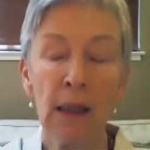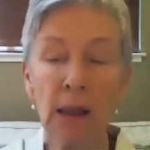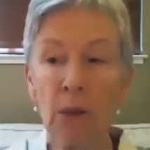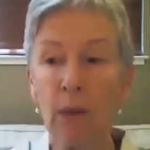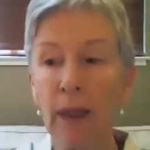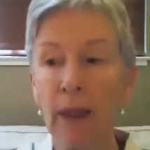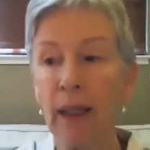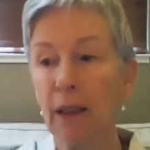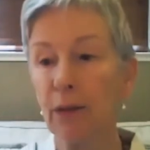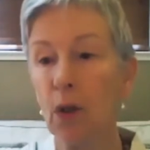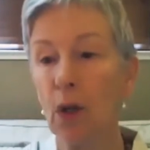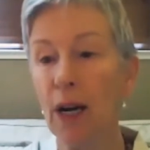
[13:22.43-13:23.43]
Well,
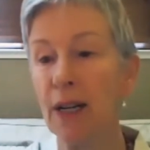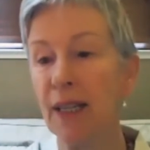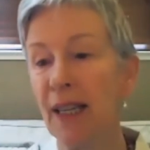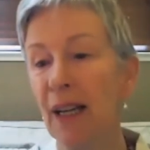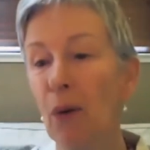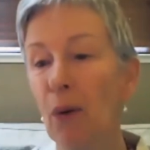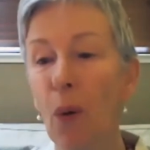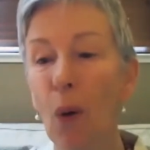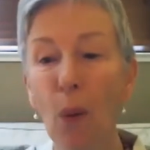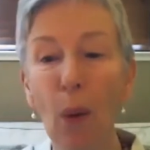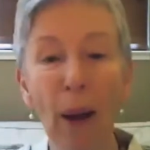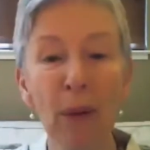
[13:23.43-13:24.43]
of course,
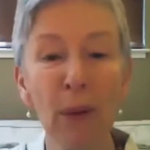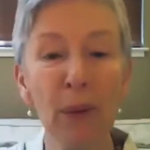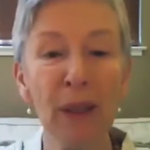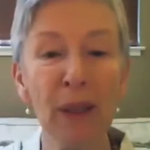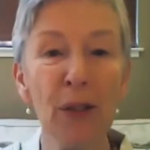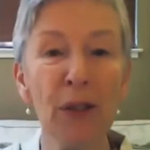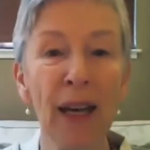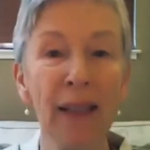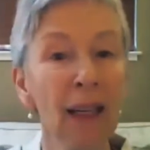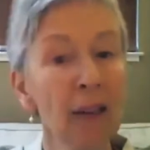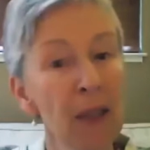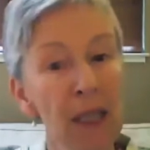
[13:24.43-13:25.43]
why would we do that?
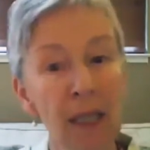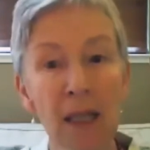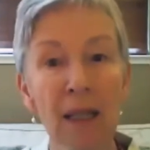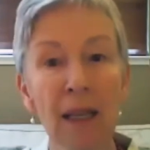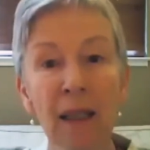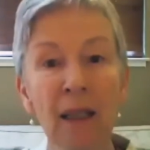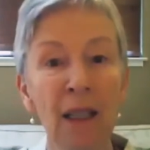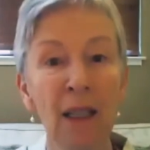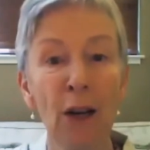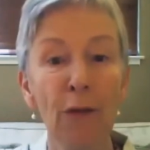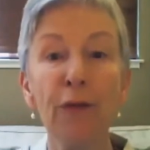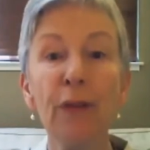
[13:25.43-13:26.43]
Now, this is a
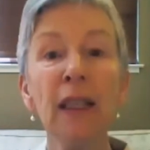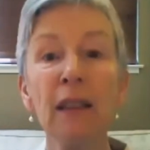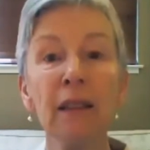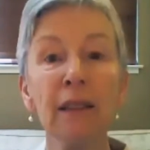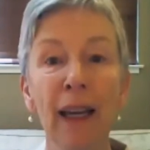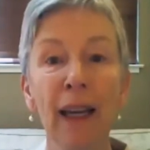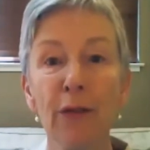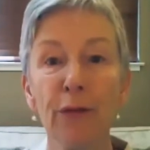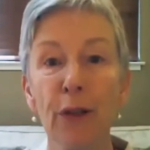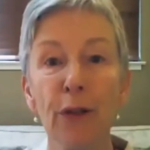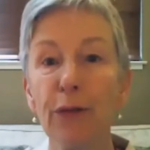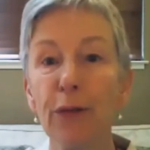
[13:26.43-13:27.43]
field day for
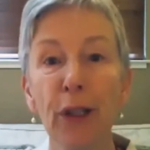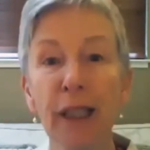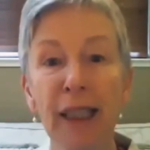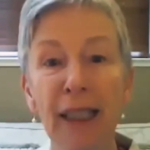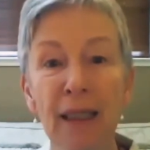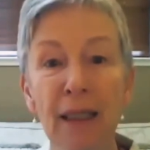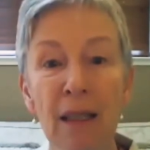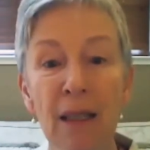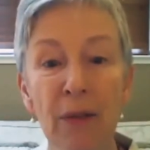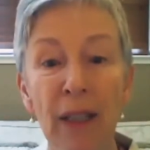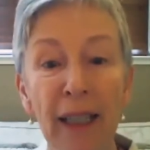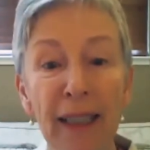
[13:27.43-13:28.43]
the Freudians,
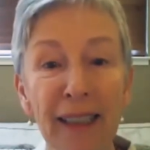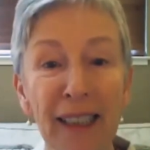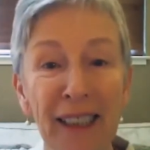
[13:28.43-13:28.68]
right?